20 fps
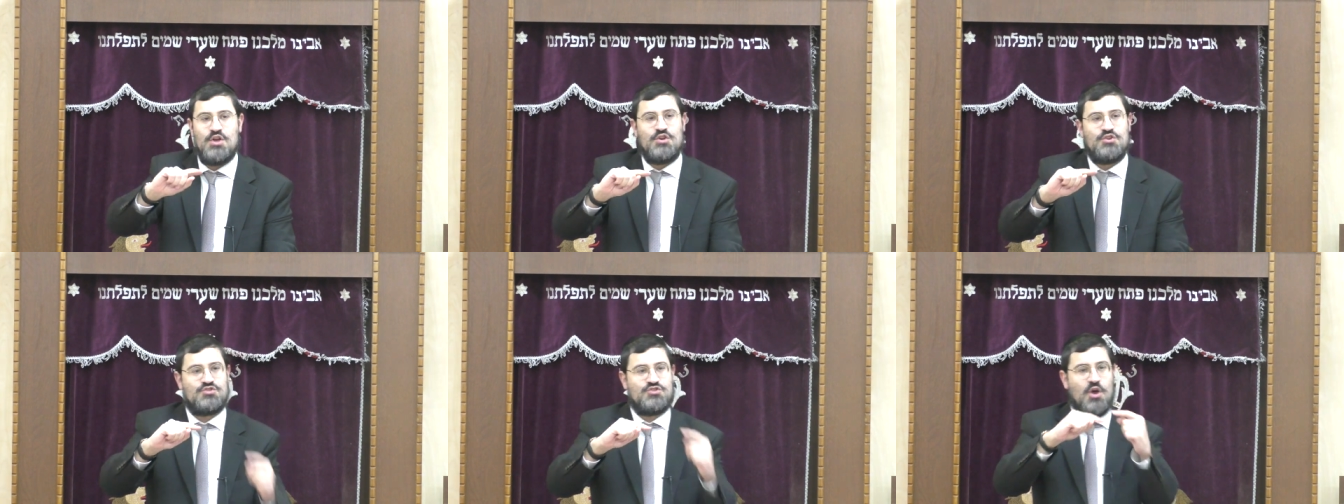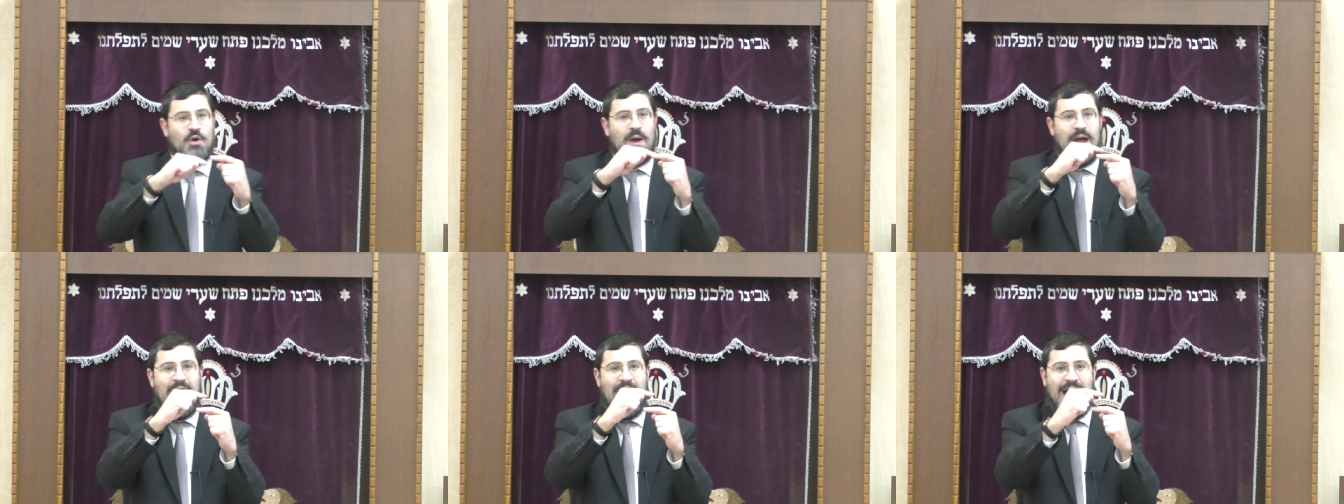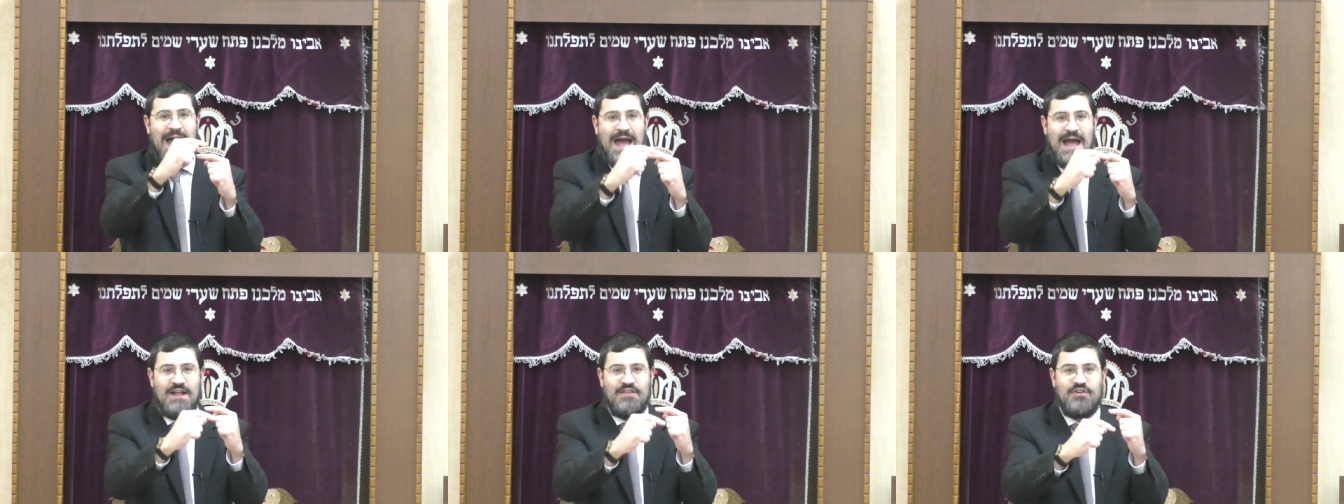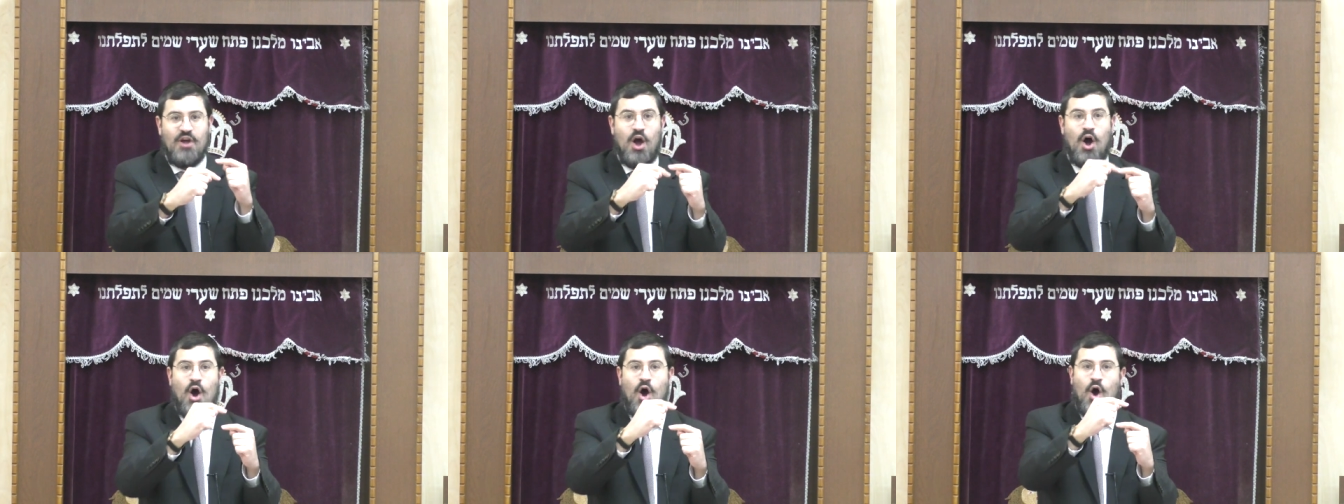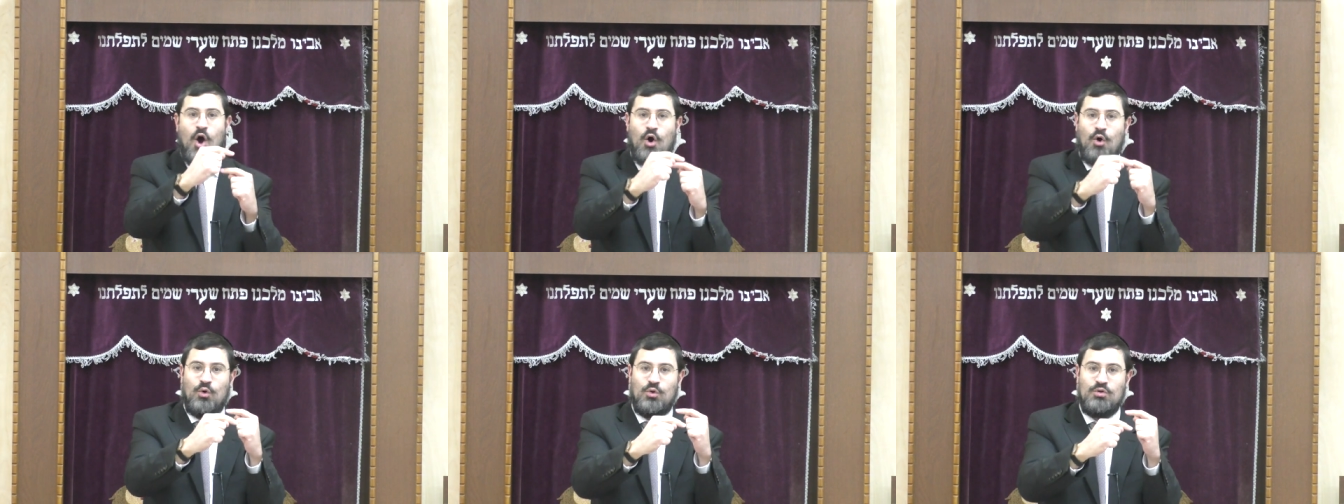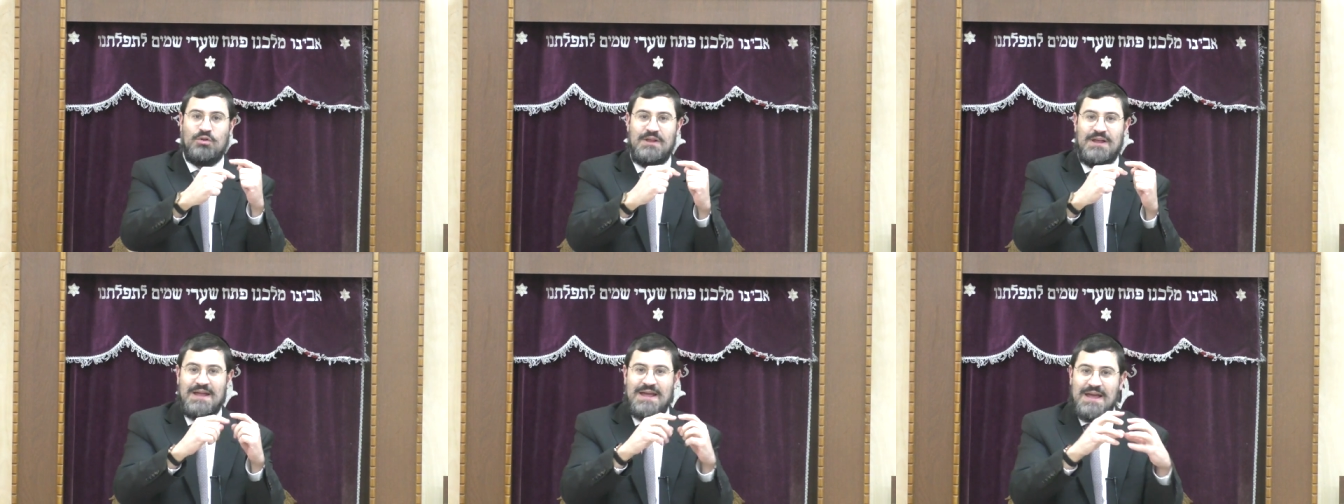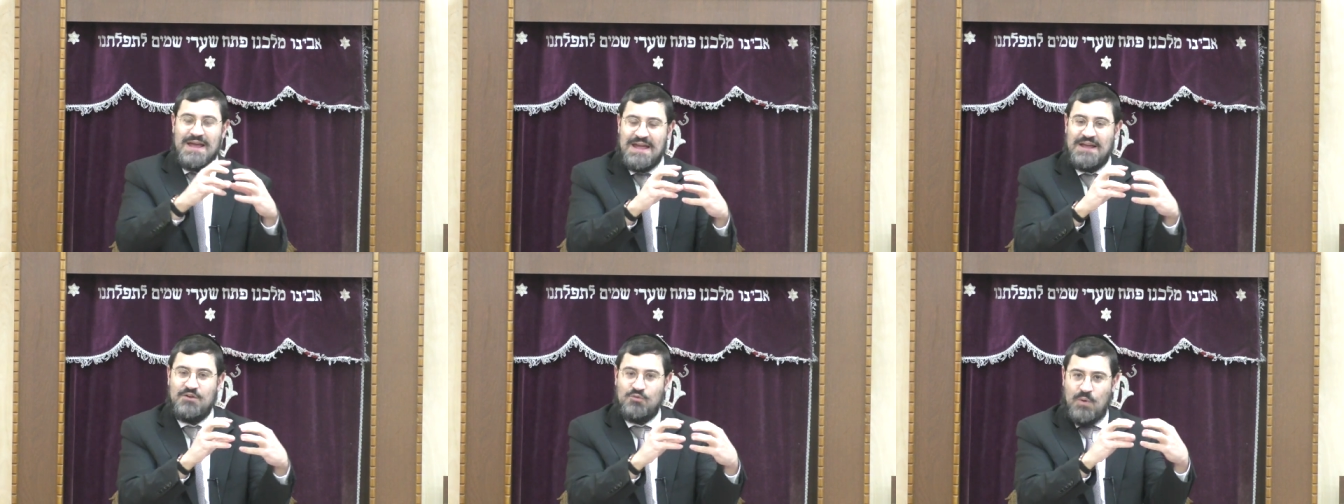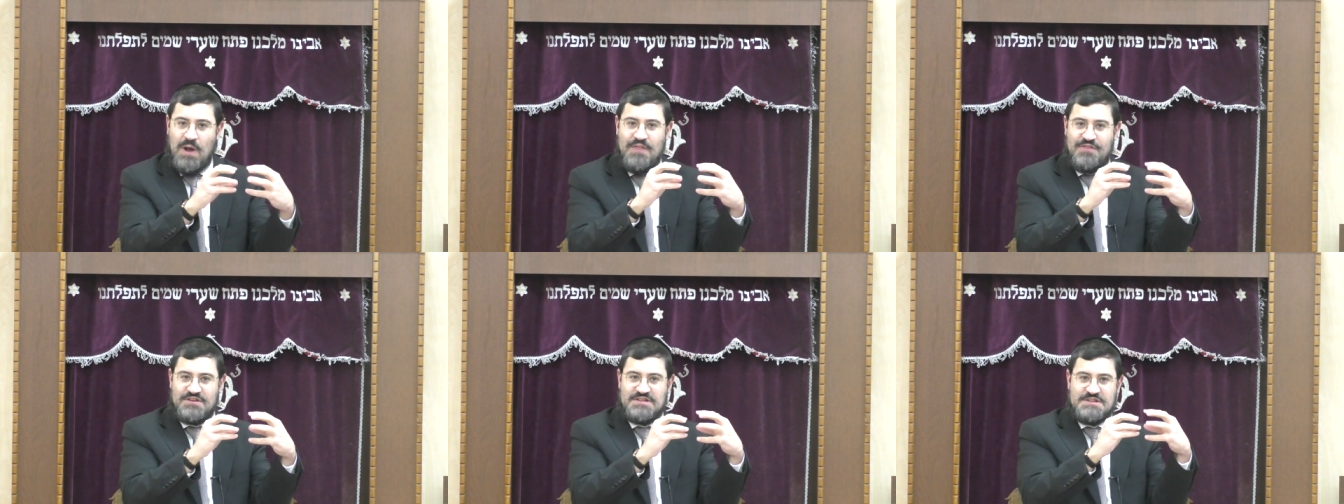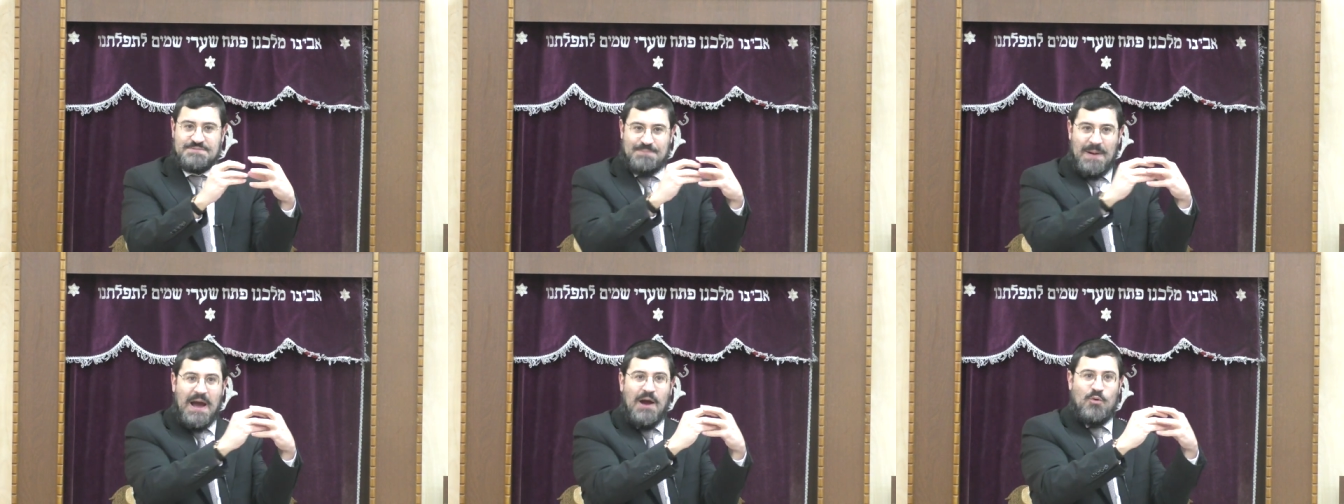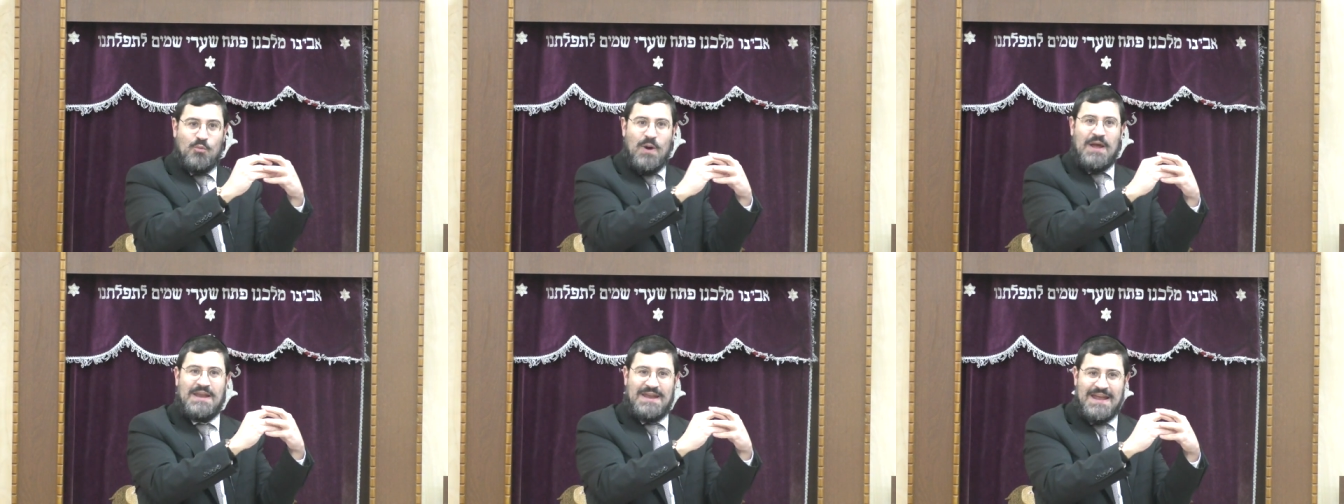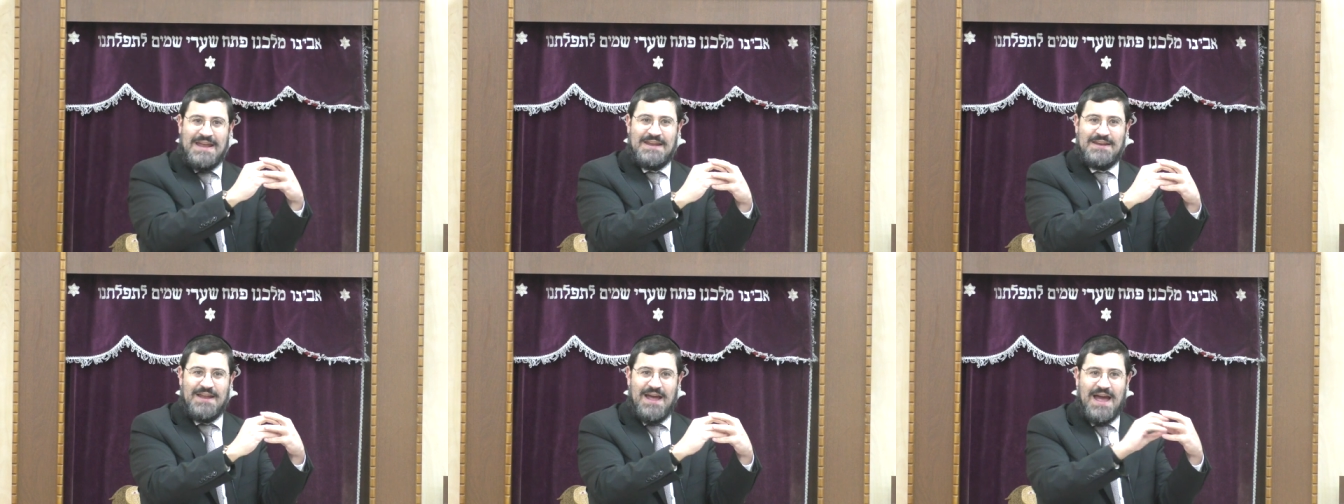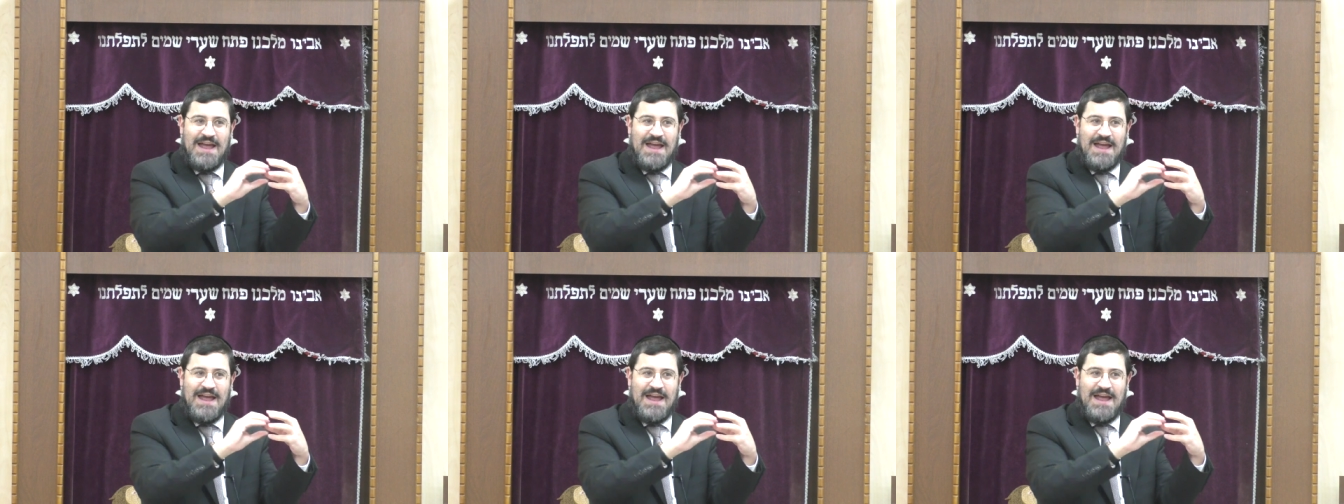So it had a hole in where the spout went in,